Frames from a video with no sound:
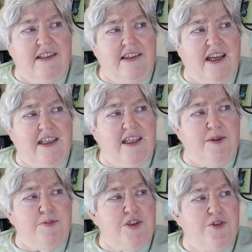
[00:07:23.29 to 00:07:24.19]
That
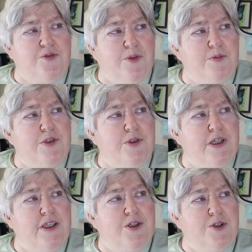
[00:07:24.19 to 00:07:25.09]
keeps you from
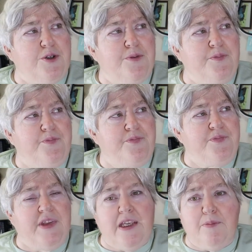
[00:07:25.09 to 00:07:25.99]
doing your
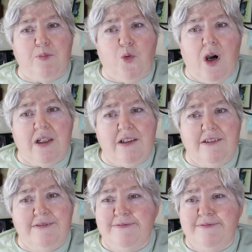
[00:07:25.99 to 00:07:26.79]
hip waddle.